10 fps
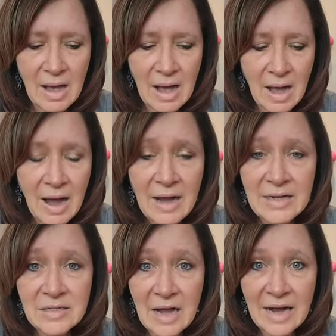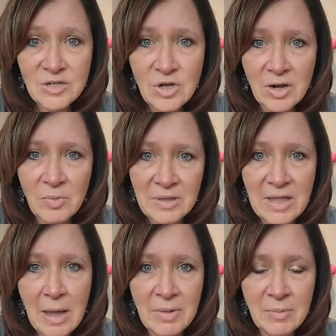I taught it with
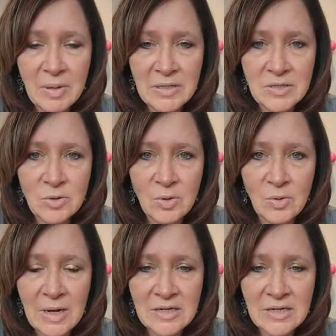the Ebony pencil